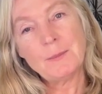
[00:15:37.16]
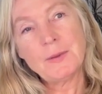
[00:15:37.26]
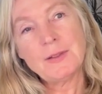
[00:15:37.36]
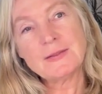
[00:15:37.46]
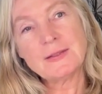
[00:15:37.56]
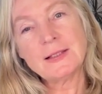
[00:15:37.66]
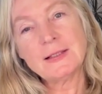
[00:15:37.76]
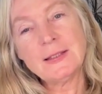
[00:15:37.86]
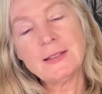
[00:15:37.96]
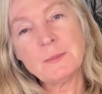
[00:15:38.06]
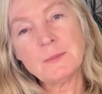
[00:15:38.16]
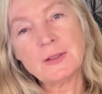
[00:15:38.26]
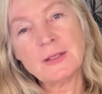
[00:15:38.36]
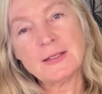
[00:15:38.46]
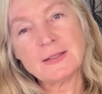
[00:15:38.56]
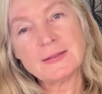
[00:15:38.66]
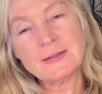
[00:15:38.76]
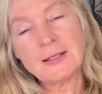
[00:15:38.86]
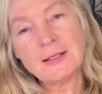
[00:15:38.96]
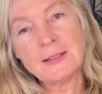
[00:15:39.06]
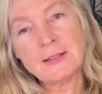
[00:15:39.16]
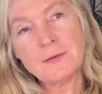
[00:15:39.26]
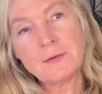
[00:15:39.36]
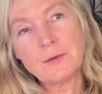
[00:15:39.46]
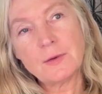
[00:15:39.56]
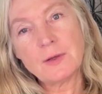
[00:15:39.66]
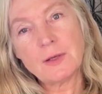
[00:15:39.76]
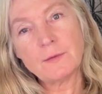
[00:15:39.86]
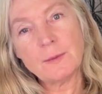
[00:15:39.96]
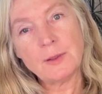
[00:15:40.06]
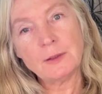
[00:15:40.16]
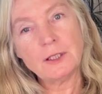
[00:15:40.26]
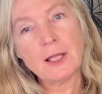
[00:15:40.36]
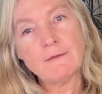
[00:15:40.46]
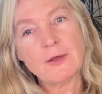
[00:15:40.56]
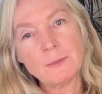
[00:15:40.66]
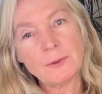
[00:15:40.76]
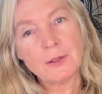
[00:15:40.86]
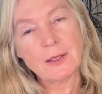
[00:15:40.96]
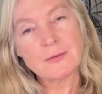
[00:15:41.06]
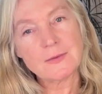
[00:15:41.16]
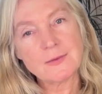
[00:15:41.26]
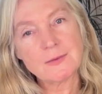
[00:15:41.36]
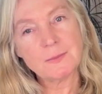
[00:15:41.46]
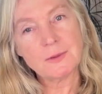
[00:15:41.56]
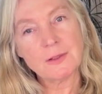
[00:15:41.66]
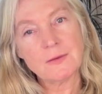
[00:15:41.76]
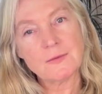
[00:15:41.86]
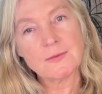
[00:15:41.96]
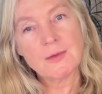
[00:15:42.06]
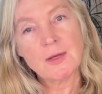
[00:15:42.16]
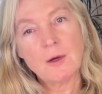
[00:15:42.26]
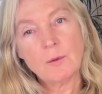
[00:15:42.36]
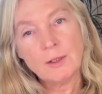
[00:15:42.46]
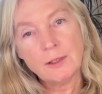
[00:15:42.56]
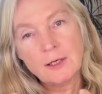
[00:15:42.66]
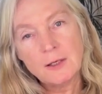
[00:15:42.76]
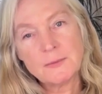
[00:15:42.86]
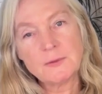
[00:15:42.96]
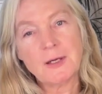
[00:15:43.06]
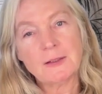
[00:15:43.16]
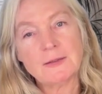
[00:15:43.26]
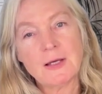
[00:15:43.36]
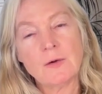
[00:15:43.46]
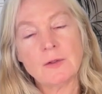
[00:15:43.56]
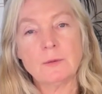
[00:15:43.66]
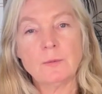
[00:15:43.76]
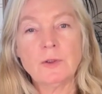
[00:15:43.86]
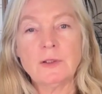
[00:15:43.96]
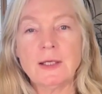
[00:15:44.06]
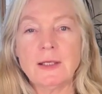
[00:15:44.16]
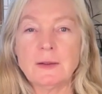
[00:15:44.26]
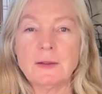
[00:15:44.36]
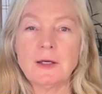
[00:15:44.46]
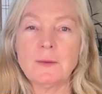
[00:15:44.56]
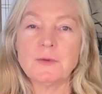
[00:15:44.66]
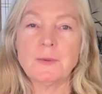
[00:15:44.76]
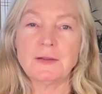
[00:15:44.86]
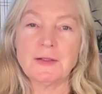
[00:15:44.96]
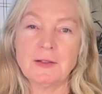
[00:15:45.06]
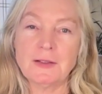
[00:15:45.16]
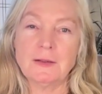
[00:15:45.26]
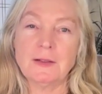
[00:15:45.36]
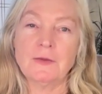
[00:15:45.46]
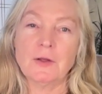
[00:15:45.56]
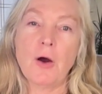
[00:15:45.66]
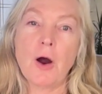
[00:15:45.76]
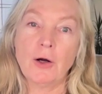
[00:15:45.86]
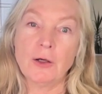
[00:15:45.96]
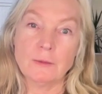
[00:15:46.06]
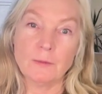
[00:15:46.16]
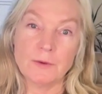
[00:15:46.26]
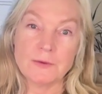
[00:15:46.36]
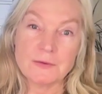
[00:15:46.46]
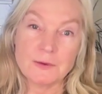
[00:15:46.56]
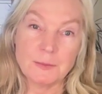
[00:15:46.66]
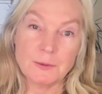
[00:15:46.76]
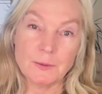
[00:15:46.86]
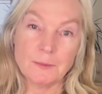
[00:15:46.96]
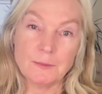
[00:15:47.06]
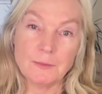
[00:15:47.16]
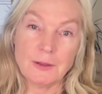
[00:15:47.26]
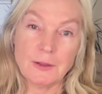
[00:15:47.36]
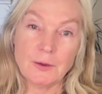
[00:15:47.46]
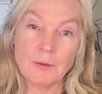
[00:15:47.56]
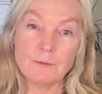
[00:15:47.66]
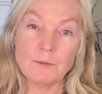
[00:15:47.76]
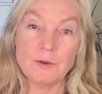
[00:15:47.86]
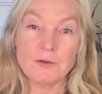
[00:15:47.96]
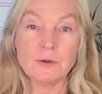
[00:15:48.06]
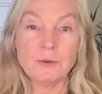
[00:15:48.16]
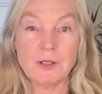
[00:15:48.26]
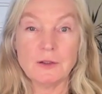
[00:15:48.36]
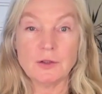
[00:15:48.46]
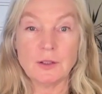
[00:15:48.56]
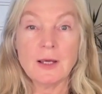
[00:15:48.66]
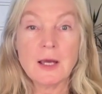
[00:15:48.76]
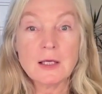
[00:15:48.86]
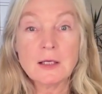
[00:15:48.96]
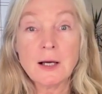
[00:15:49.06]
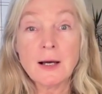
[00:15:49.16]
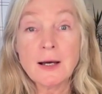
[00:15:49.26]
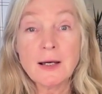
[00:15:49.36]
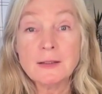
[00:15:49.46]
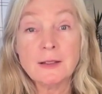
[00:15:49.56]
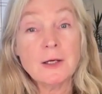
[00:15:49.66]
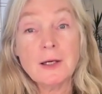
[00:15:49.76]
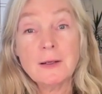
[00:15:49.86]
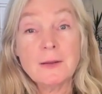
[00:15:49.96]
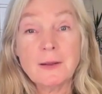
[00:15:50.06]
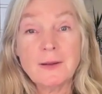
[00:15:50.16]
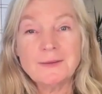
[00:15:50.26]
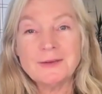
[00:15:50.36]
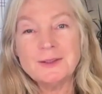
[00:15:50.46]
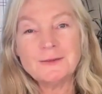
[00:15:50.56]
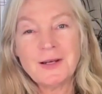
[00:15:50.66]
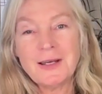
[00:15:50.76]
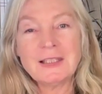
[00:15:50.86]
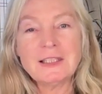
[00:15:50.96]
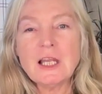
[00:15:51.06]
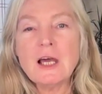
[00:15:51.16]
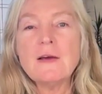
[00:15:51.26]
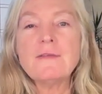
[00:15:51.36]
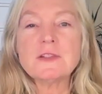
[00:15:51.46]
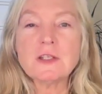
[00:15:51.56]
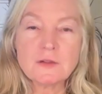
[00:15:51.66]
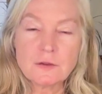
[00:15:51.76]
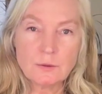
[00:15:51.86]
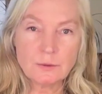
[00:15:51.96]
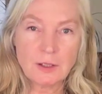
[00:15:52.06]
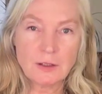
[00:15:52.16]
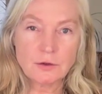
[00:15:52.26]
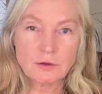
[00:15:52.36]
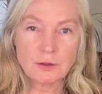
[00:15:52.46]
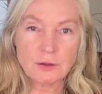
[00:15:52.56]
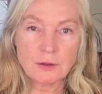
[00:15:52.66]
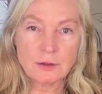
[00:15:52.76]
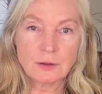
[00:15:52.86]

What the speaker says: But it's a cleanup and it's done from a loving place, because when it comes back down, it really comes back down and the heart wants to bloom, for its creation. God, the divine, loves its creation.